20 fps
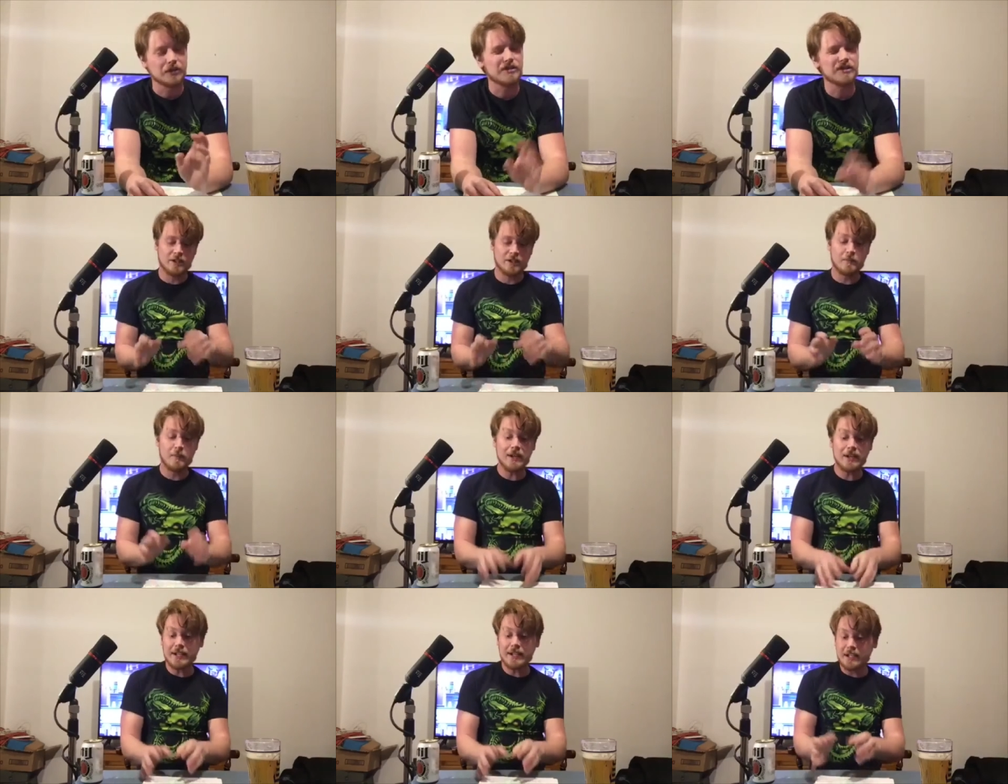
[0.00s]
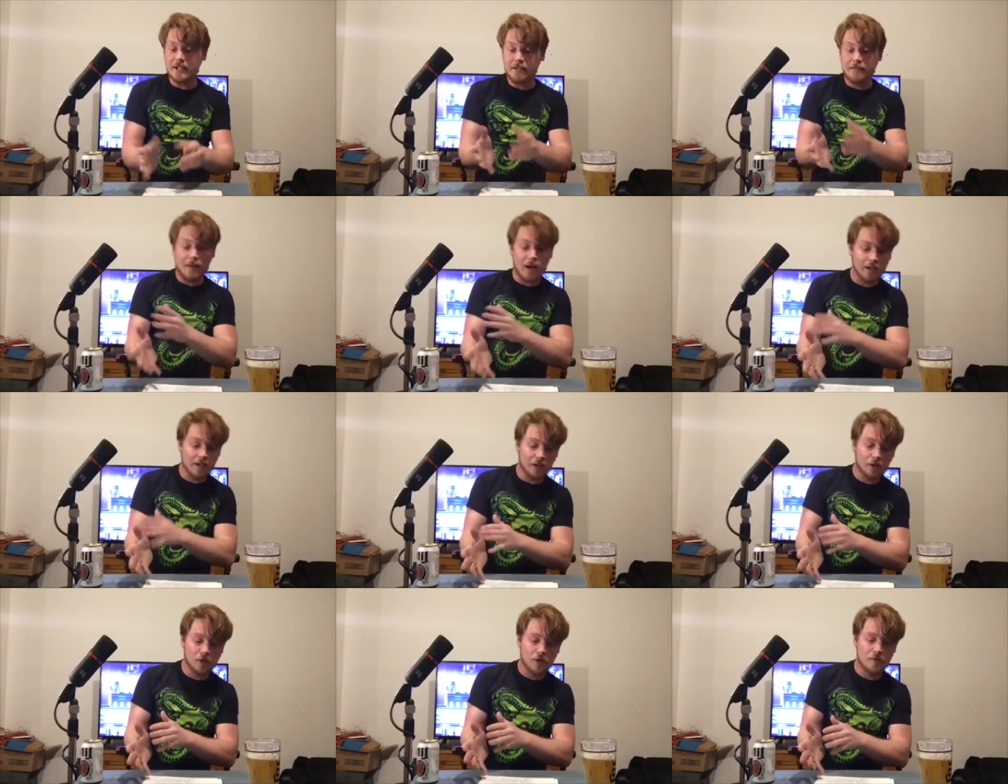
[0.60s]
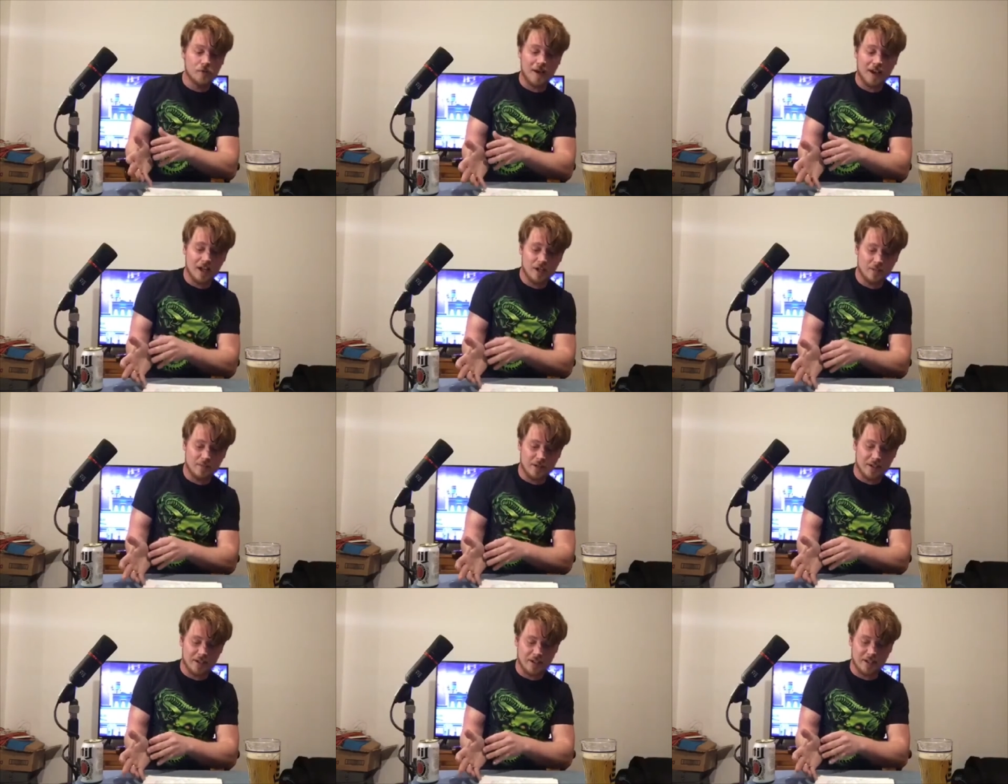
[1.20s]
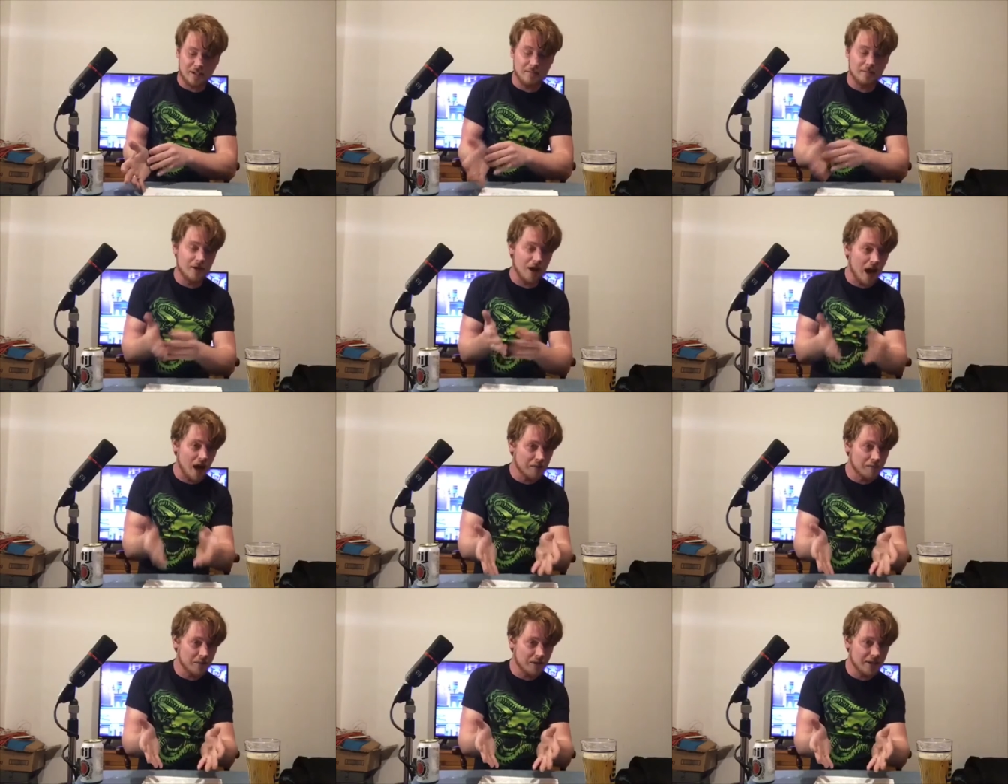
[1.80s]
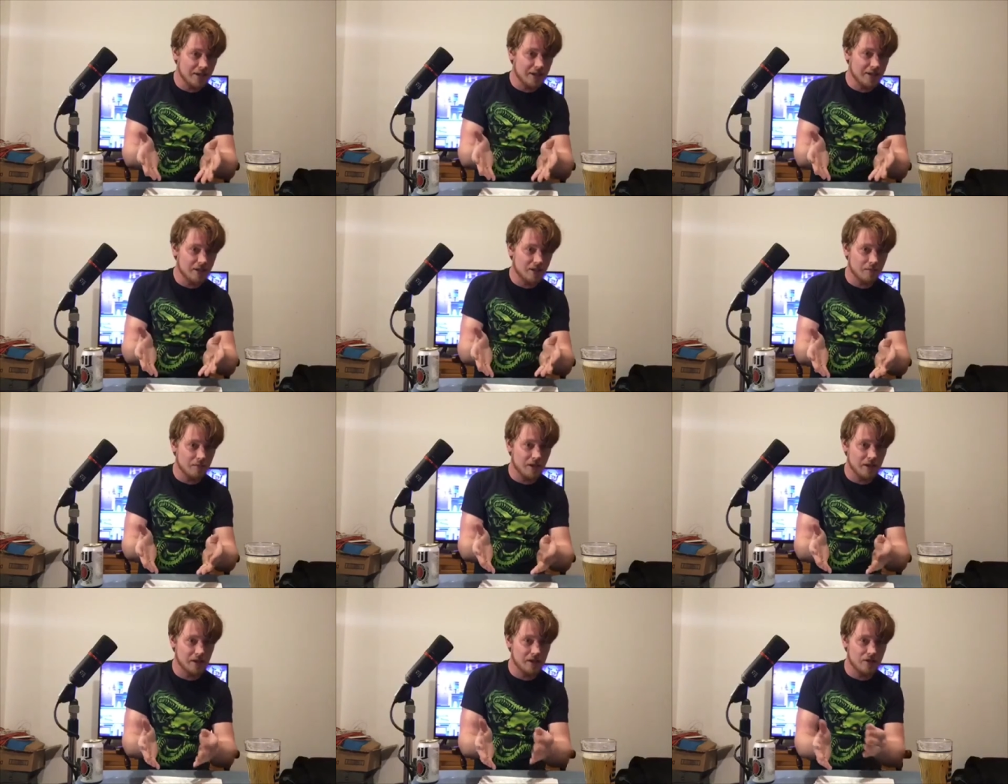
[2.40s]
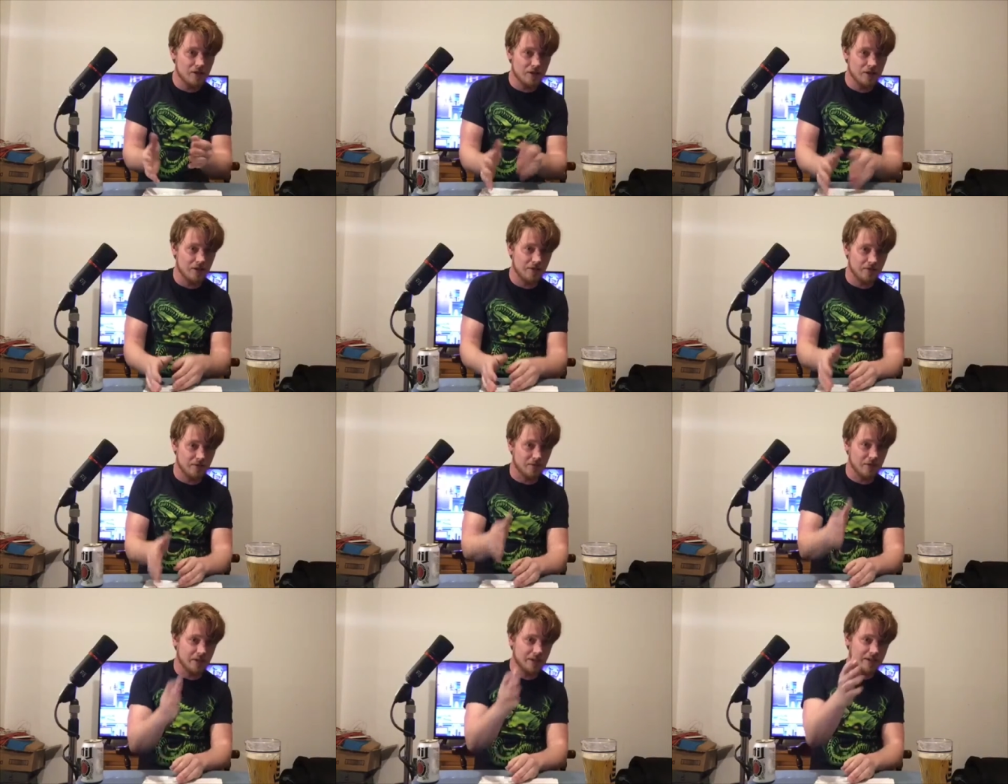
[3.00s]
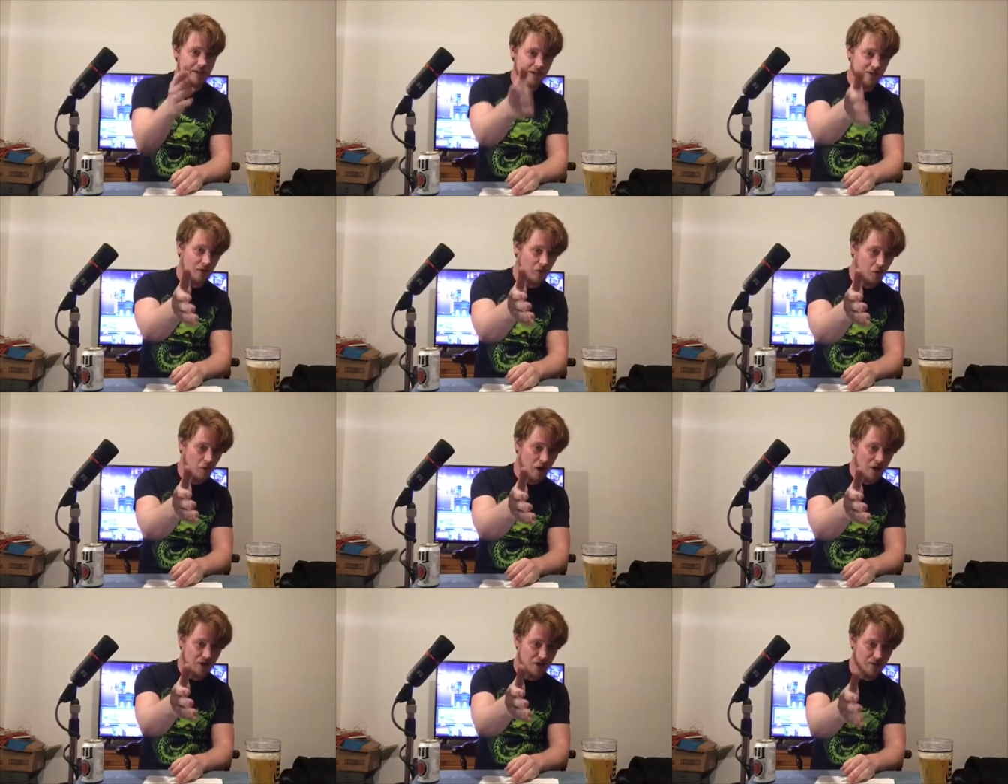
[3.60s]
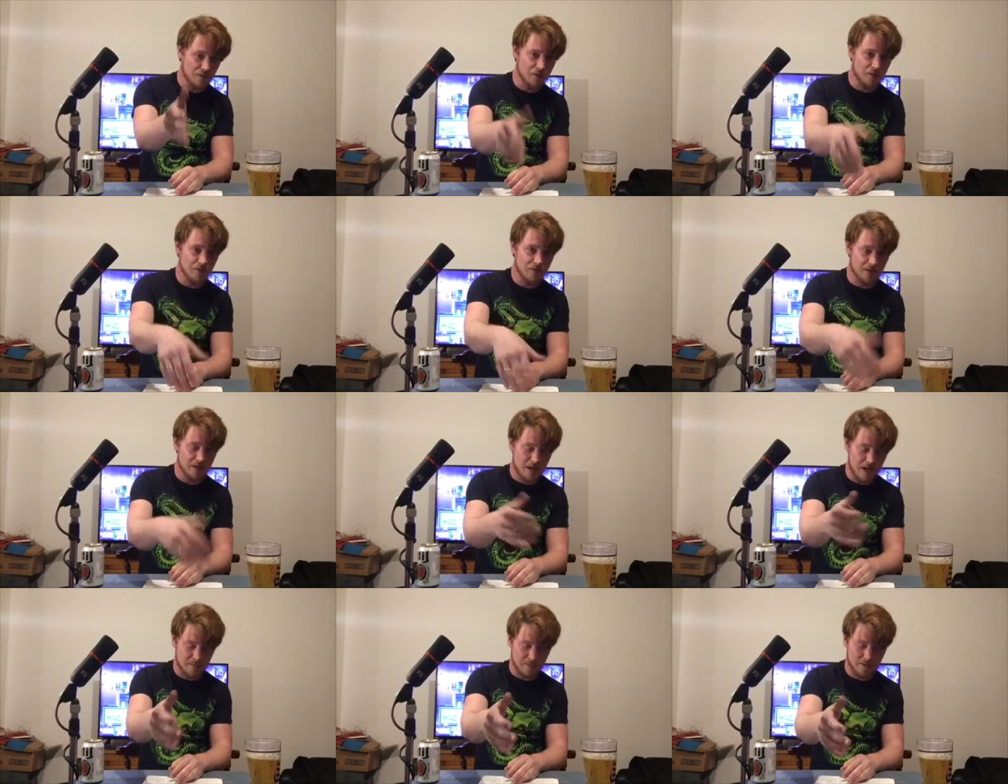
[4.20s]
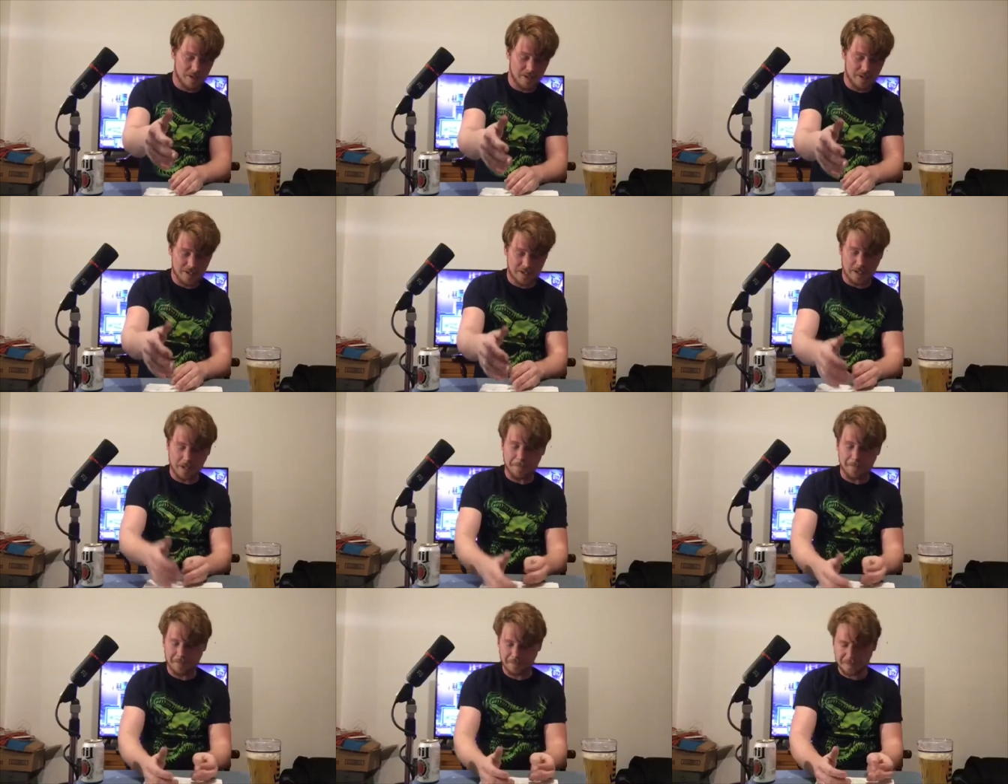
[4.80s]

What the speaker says: And speaking of Mötley Crüe's management team, Doc McGhee, their manager, like I said, if you watch the movie, Doc McGhee